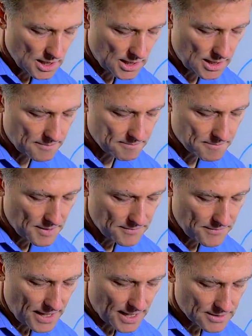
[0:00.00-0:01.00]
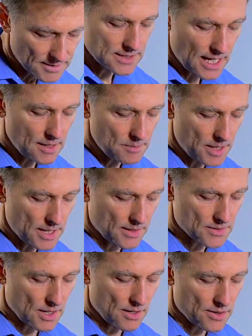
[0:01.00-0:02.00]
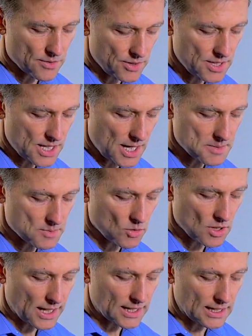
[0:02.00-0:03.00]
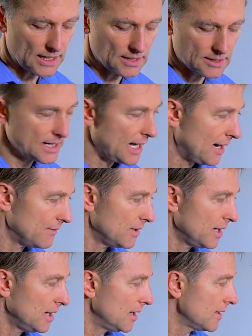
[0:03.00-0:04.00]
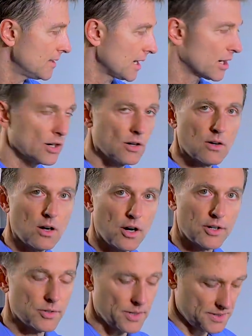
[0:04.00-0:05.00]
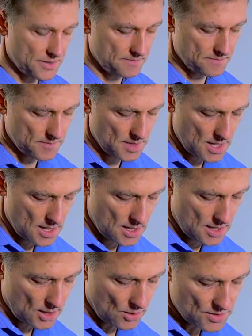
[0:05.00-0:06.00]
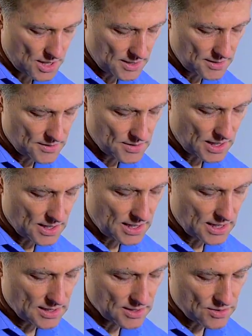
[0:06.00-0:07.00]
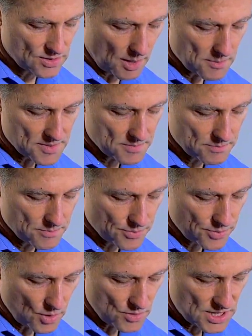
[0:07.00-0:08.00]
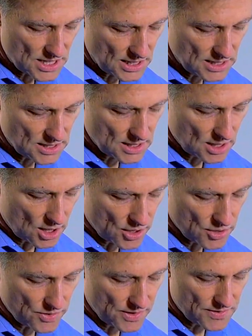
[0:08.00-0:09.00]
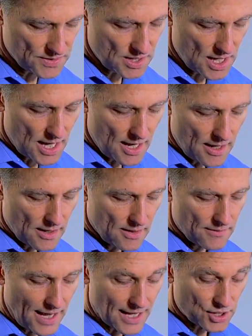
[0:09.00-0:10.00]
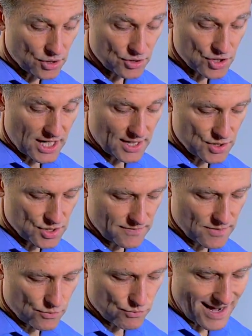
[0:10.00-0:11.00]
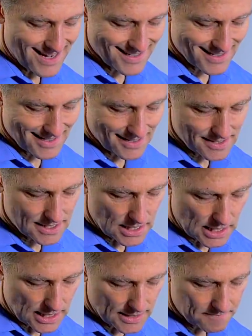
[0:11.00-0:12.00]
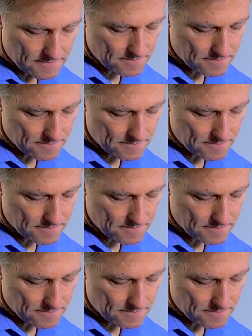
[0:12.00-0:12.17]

Um, in fact, diabetics are three times more likely to have thicker arteries. It goes on to say that it dumps protein into the arteries, uh, vascular changes of the retina, that's the eye,